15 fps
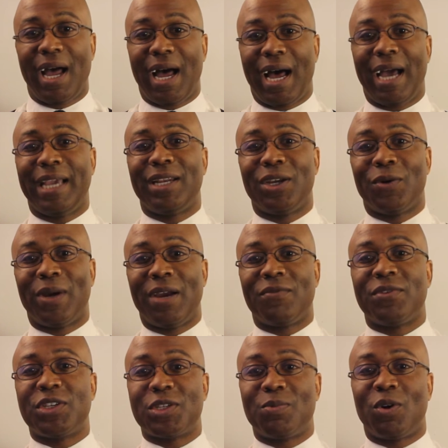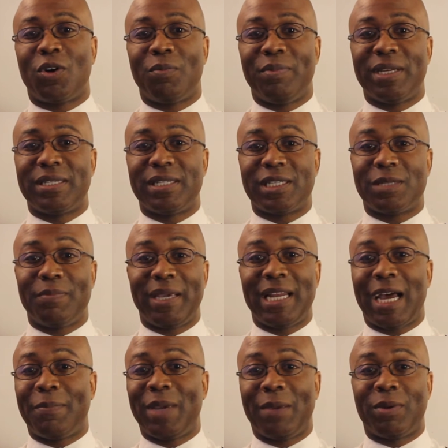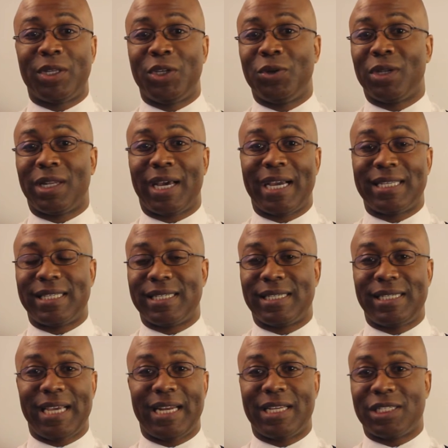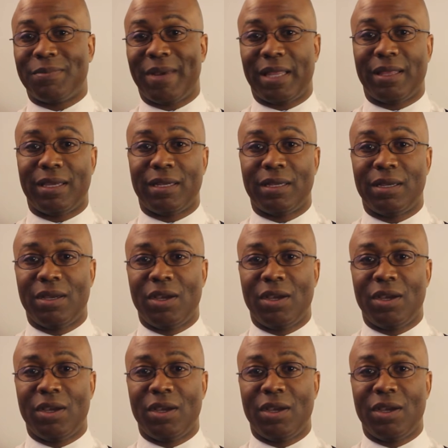I know every small business may not be able to utilize this tennis method.